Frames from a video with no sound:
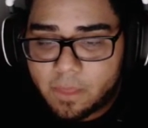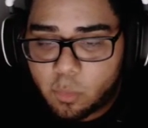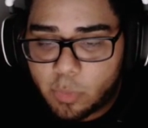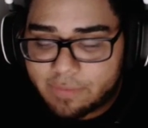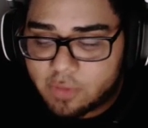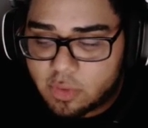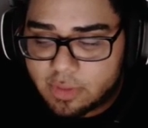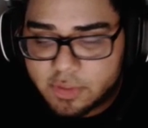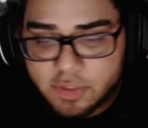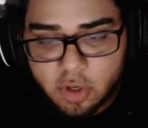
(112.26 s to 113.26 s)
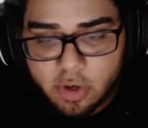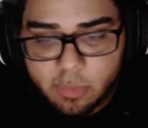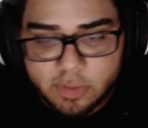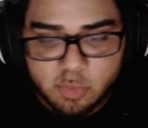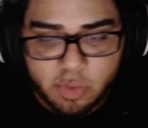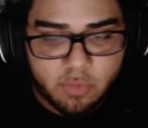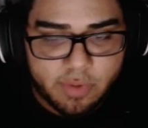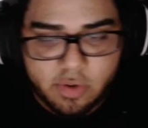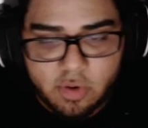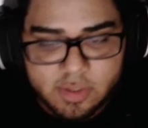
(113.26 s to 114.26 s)
whenever you did the scurry, which is where you run
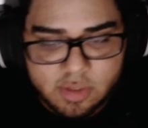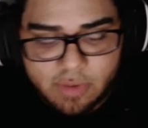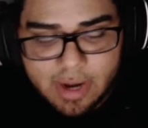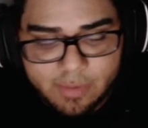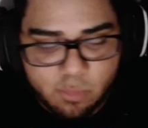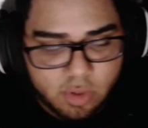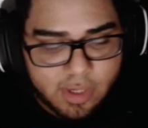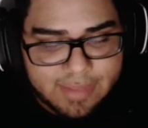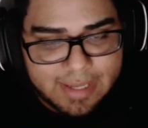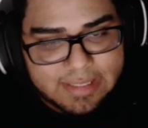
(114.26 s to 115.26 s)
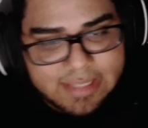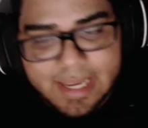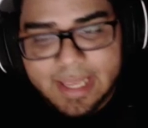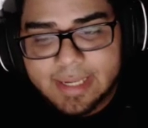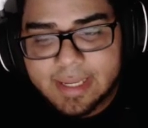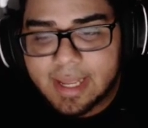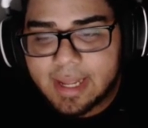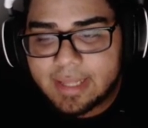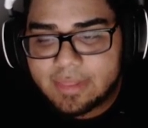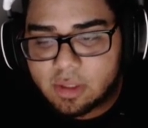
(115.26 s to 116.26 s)
across the ground, and we'll look at that in a second,
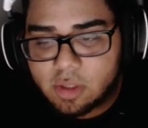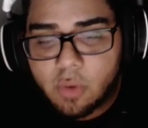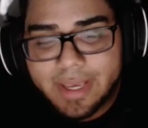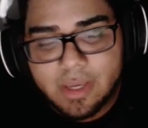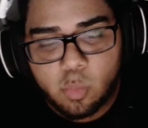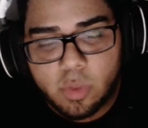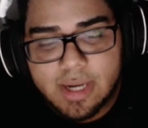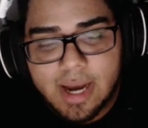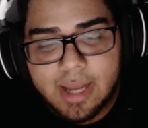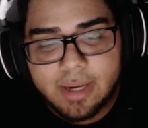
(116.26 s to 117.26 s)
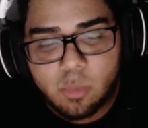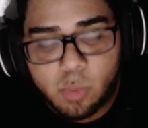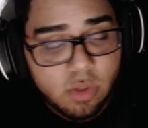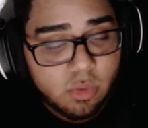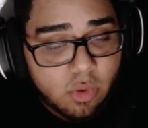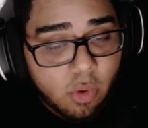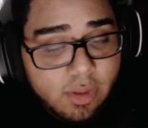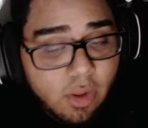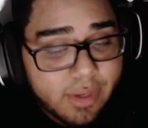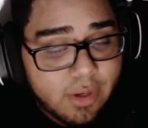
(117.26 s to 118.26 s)
the low hit the
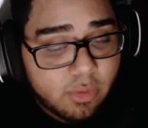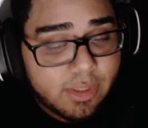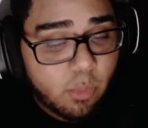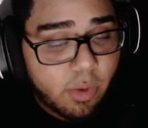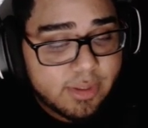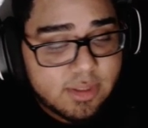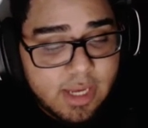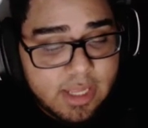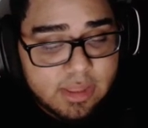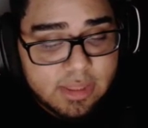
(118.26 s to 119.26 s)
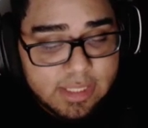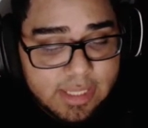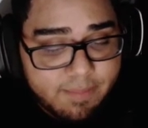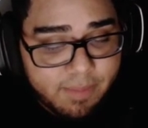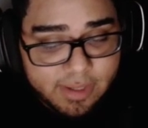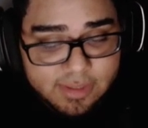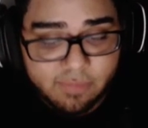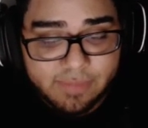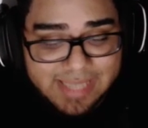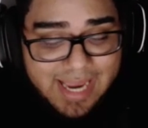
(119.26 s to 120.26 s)
low hit only works in the hitbox
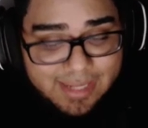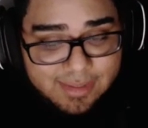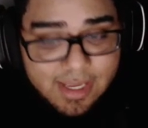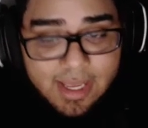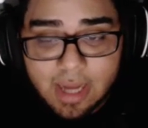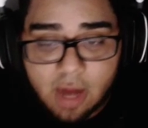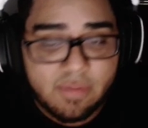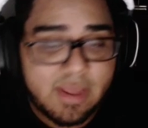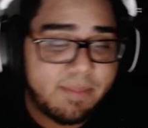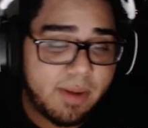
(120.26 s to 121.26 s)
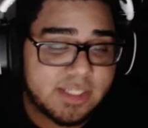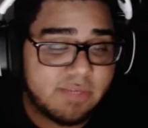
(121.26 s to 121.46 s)
of his hands, not in the hitbox